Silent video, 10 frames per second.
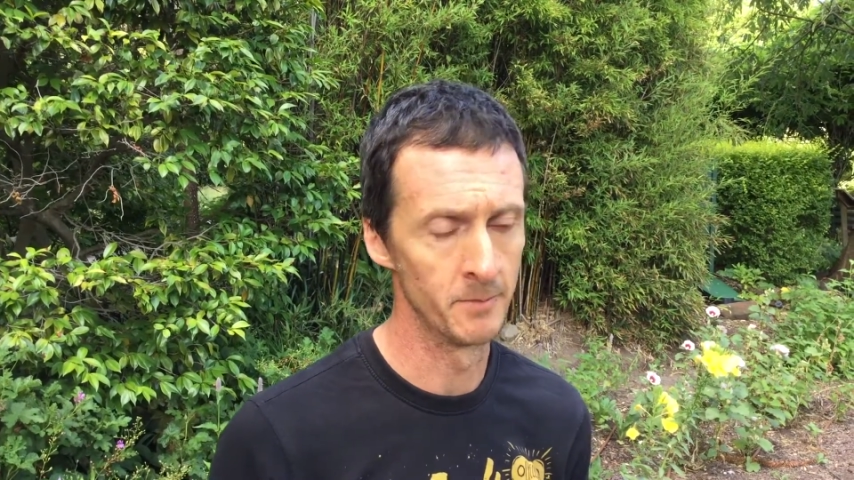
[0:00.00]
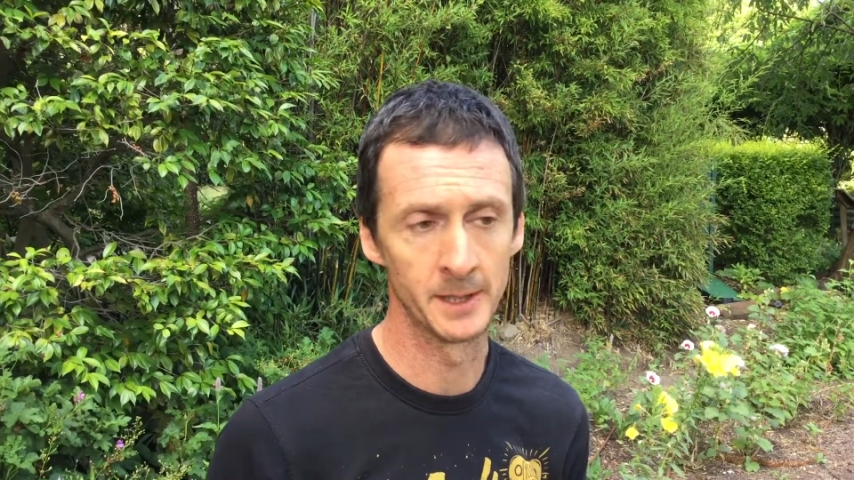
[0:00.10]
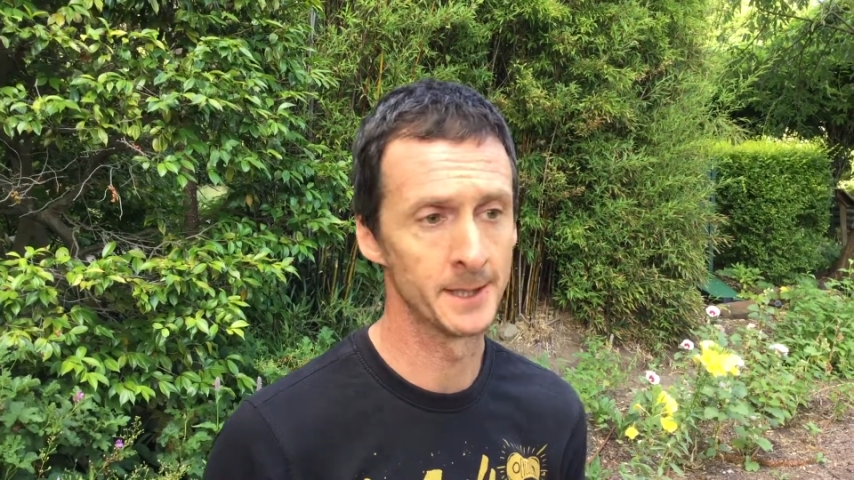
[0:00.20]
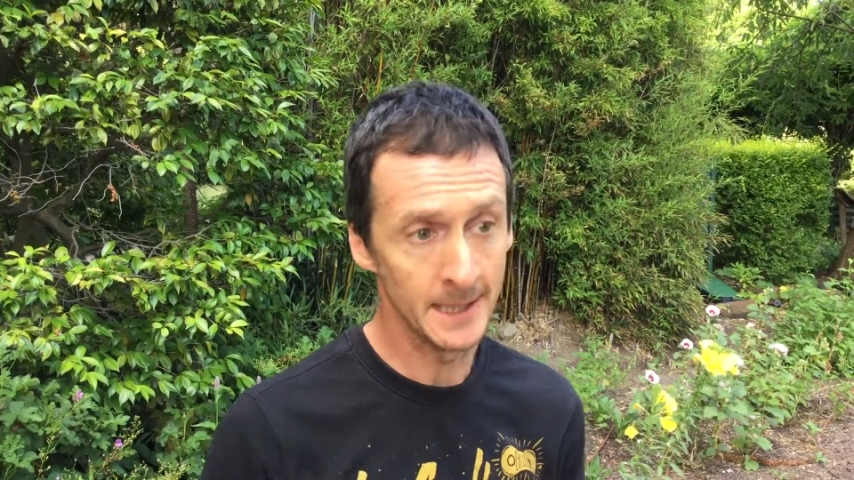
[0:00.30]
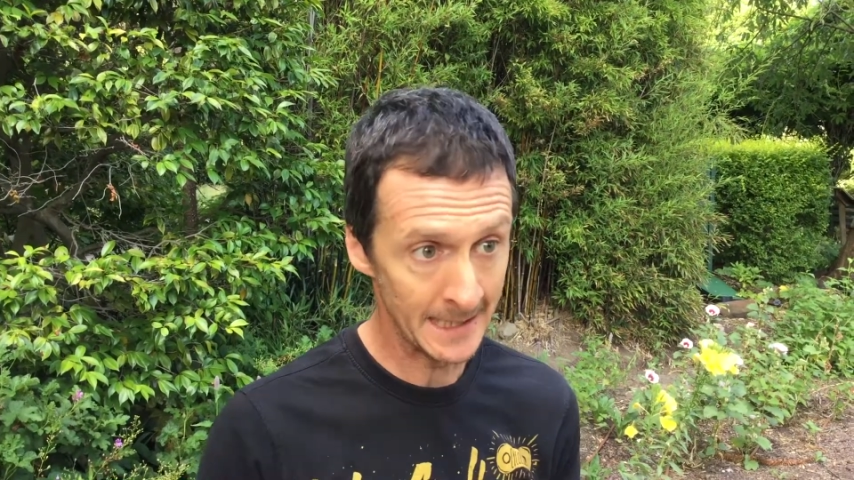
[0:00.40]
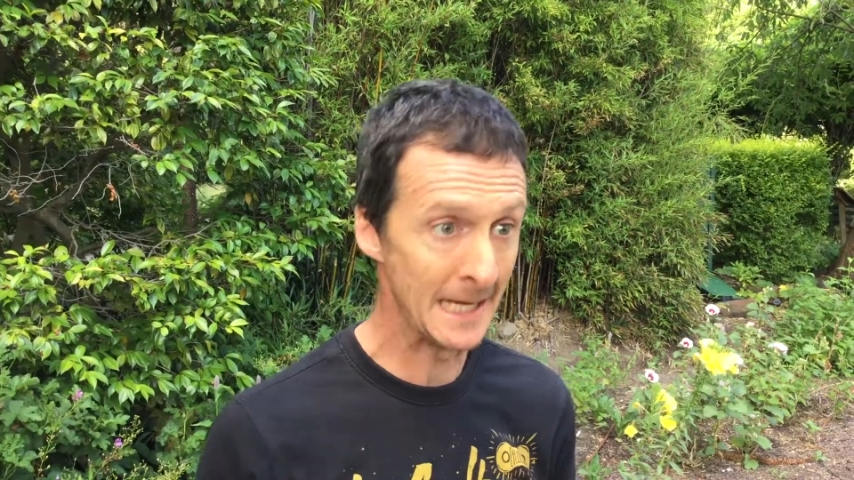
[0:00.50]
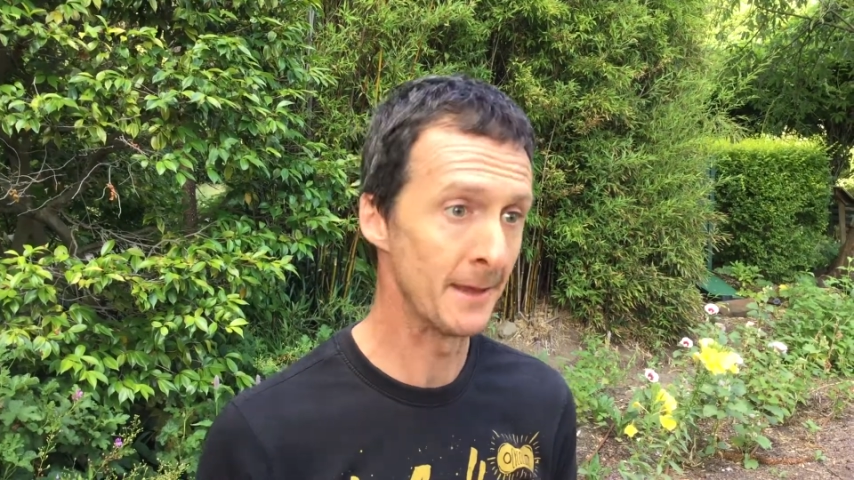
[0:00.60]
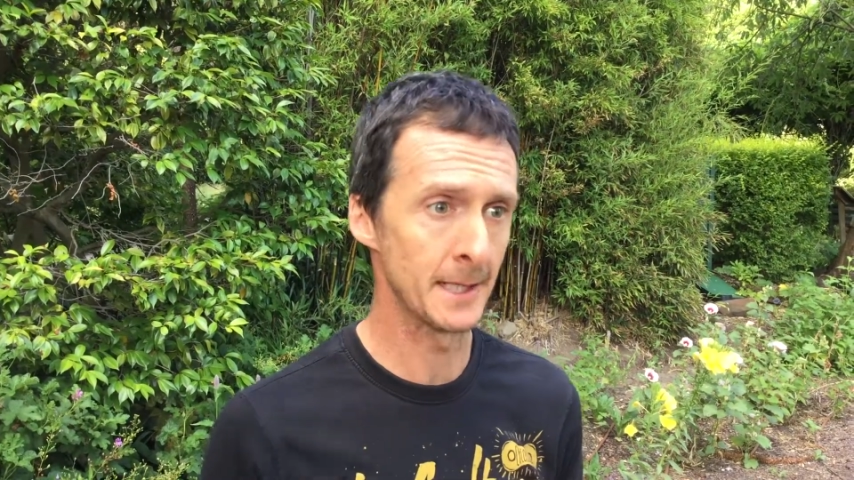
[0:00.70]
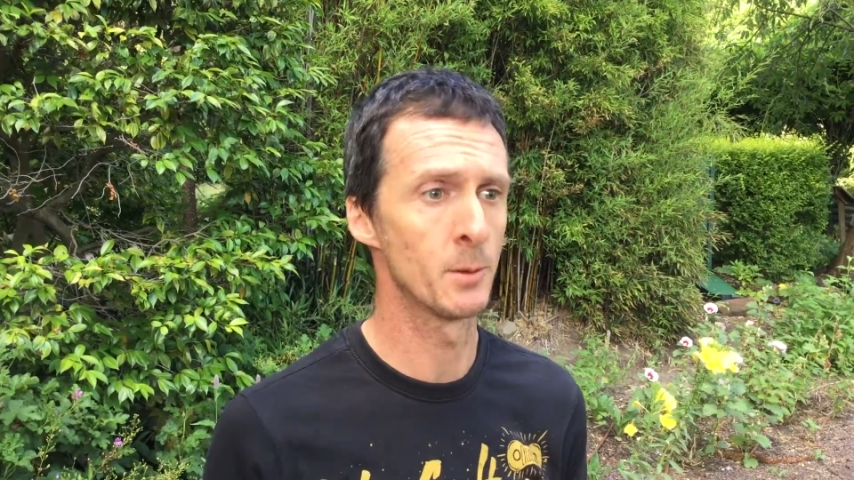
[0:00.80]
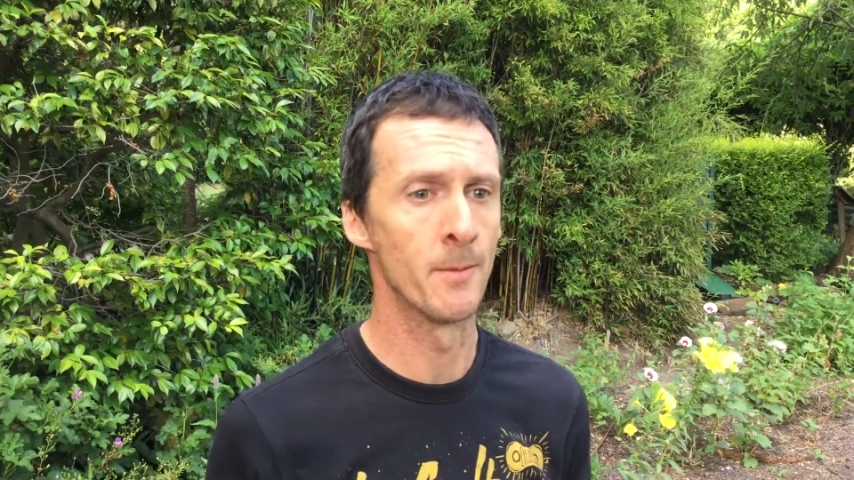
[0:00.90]
because in the
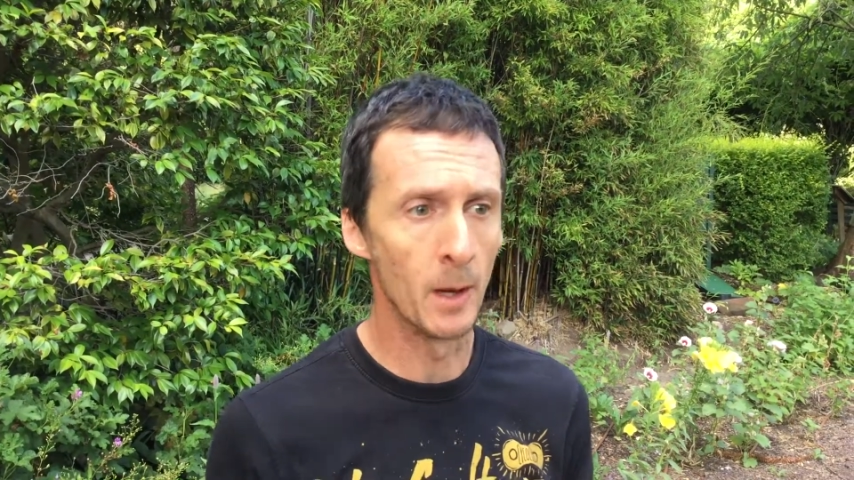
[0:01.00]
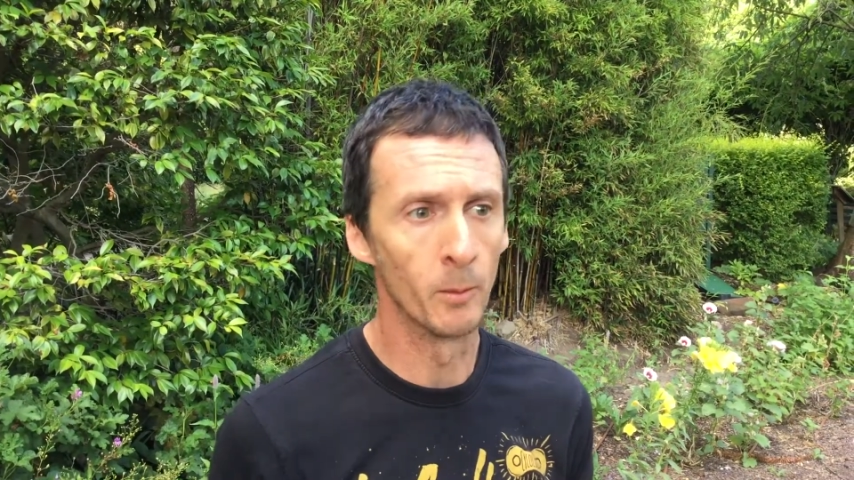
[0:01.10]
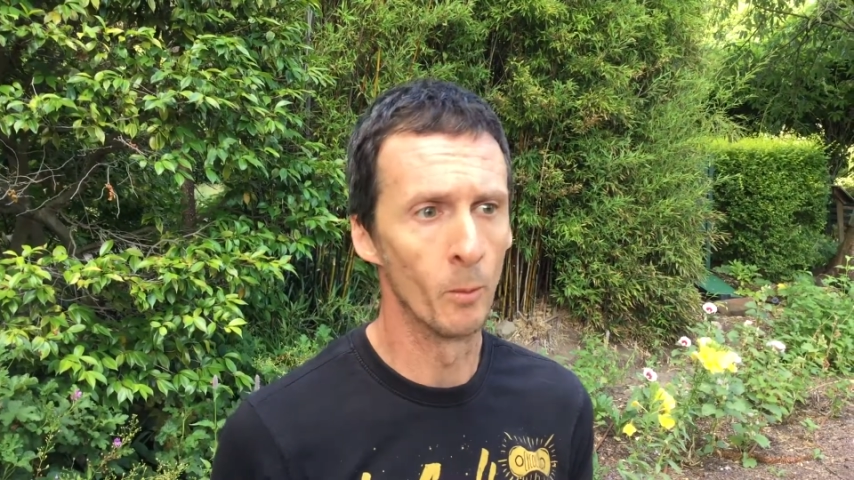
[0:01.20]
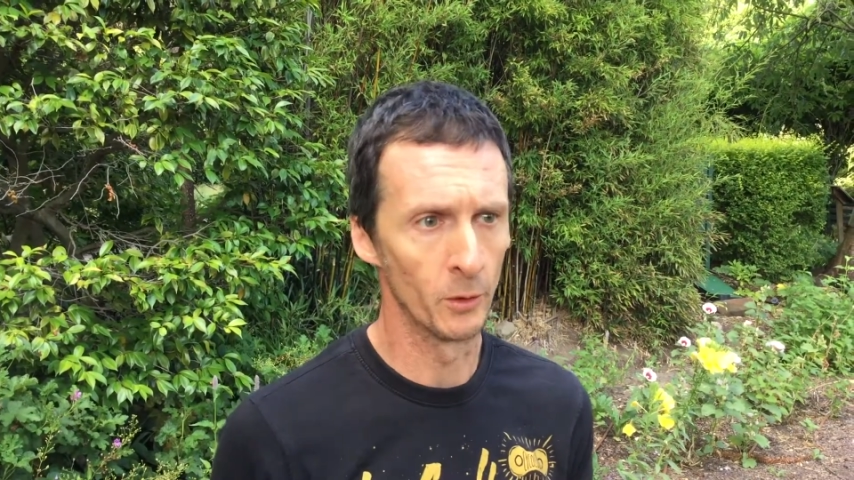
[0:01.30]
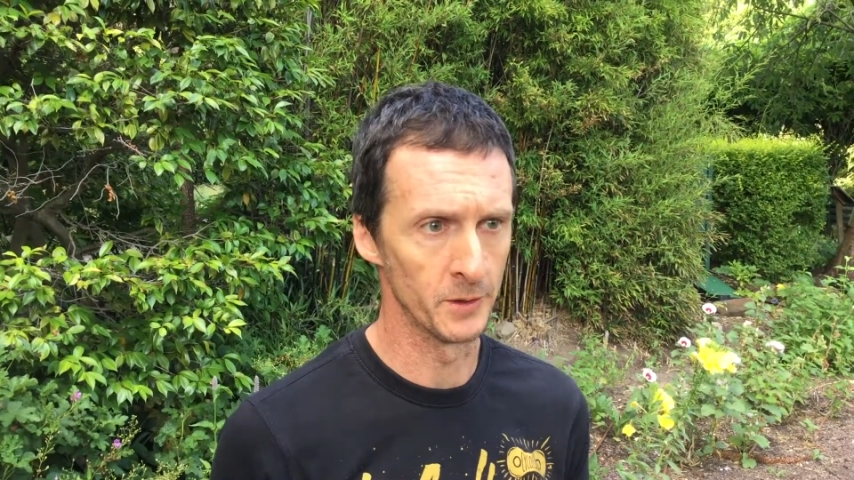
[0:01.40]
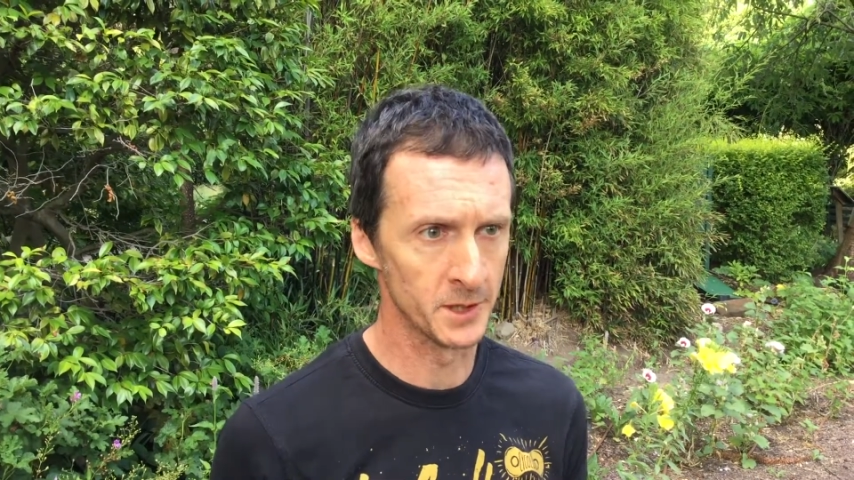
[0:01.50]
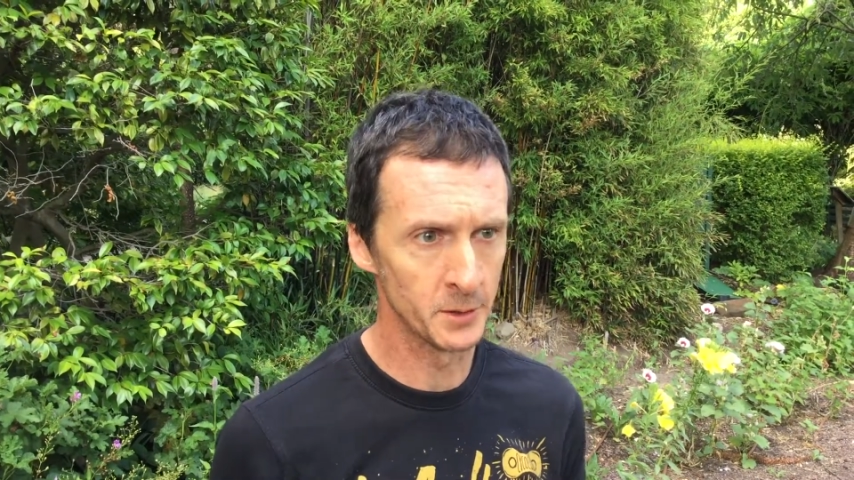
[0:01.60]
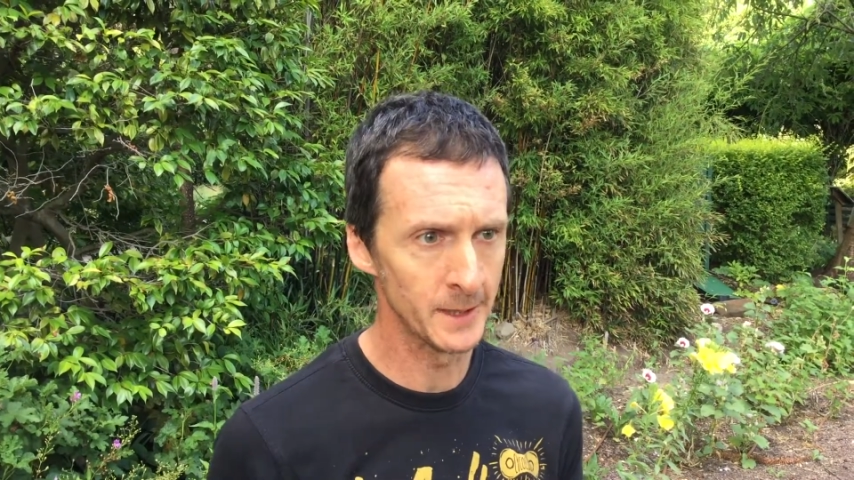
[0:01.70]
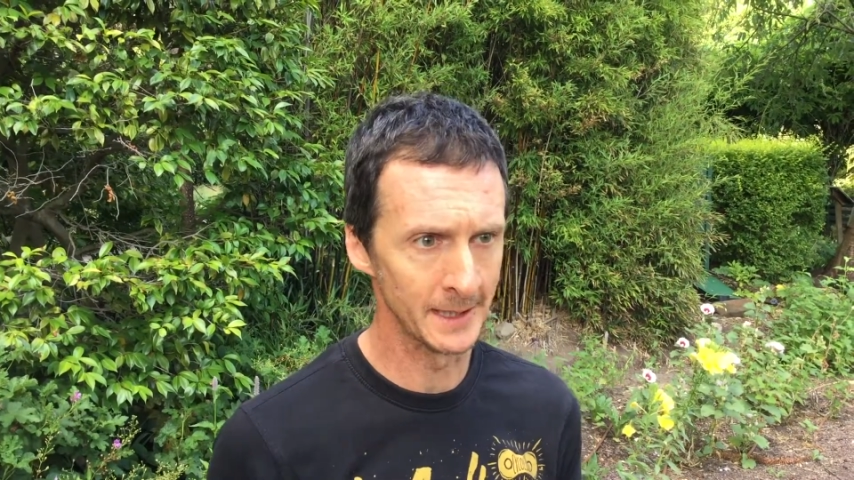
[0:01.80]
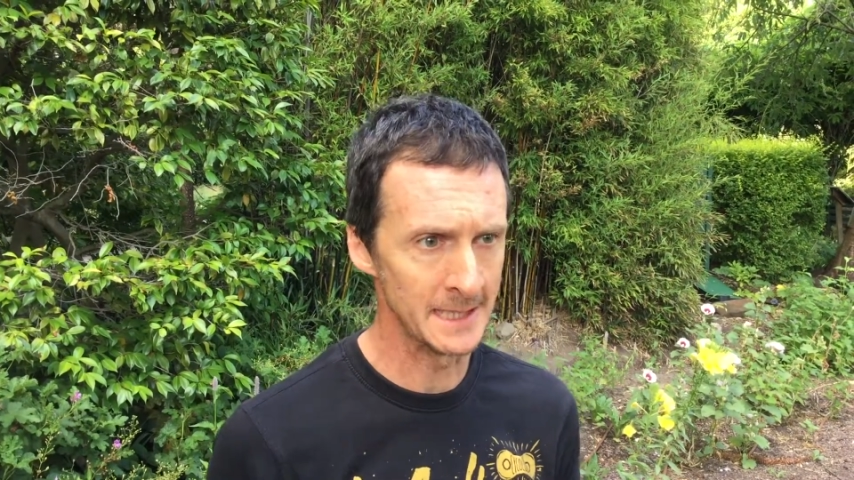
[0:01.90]
end that's why Melbourne Water is
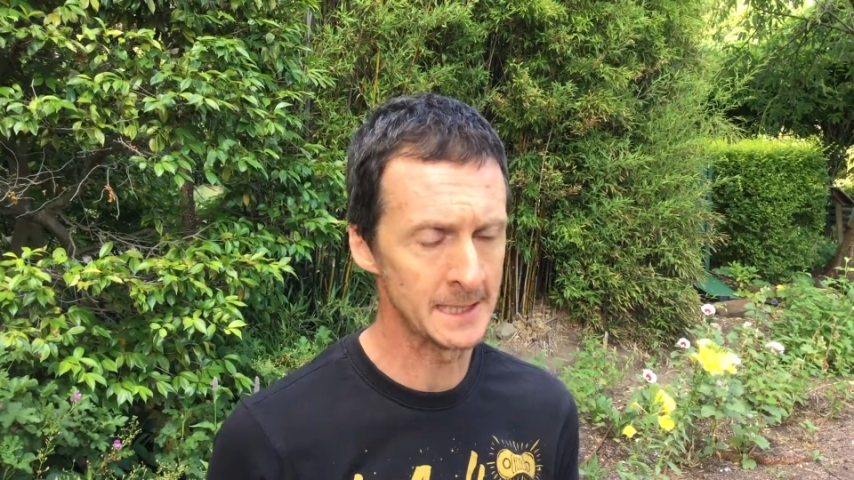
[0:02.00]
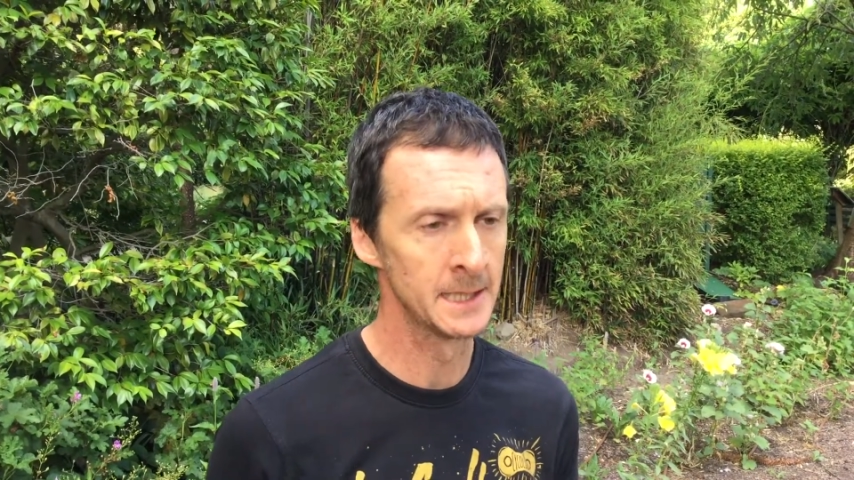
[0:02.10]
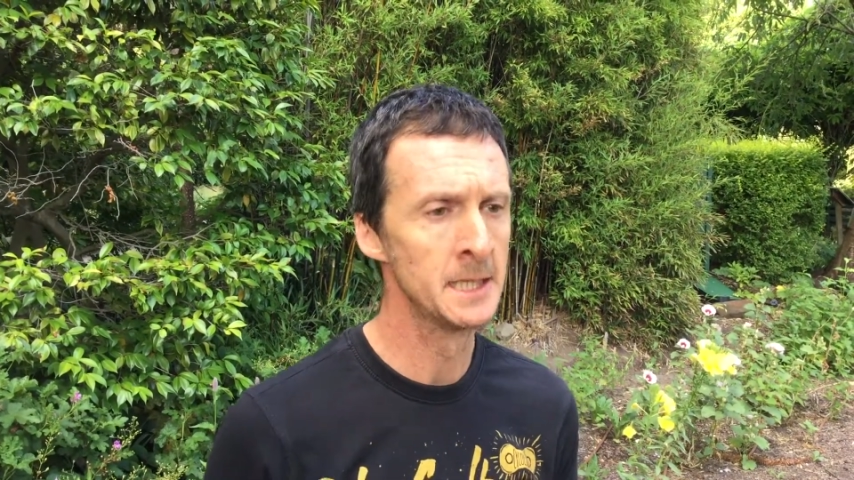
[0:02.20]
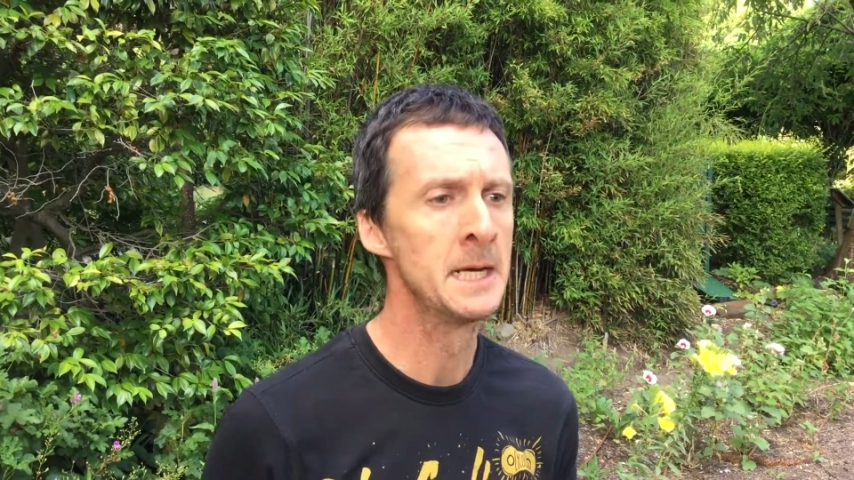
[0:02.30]
doing this.